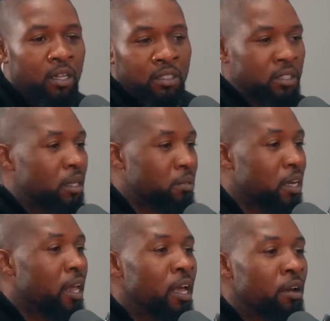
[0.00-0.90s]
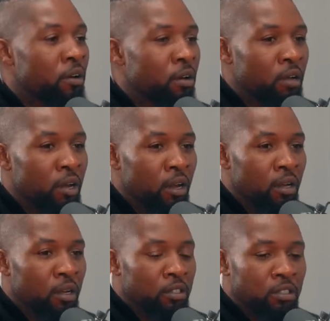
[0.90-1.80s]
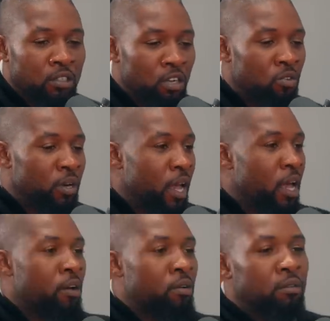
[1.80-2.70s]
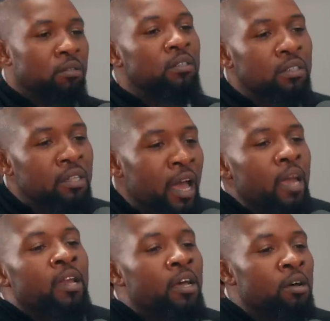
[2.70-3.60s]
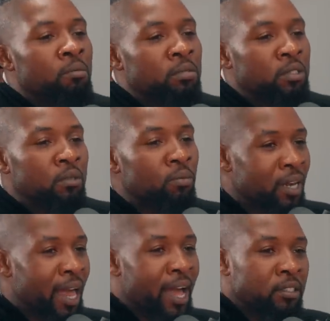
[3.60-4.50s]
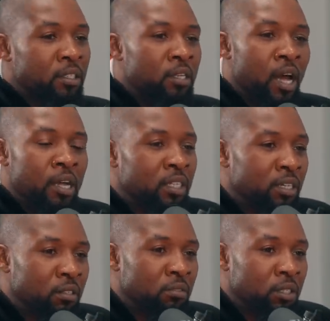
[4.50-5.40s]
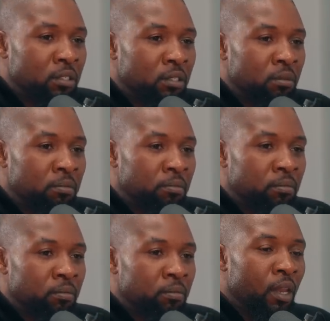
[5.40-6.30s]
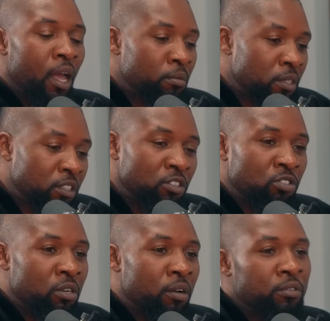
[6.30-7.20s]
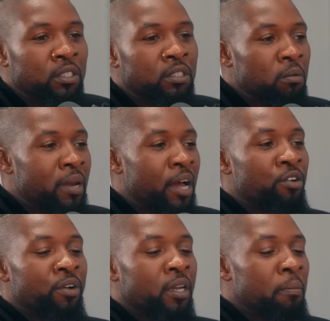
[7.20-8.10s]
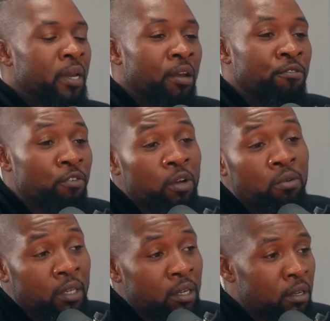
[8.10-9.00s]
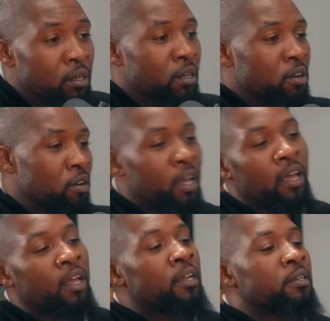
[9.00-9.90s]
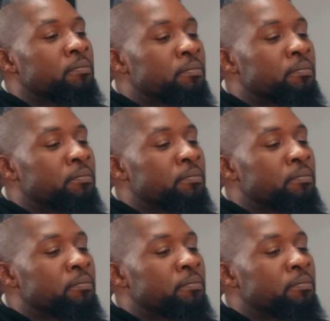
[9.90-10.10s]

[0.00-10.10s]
it's something there. in there, right? So now that helps relax the digestive system, help the central nervous system. Now you're eliminating frequently. Go ahead, head.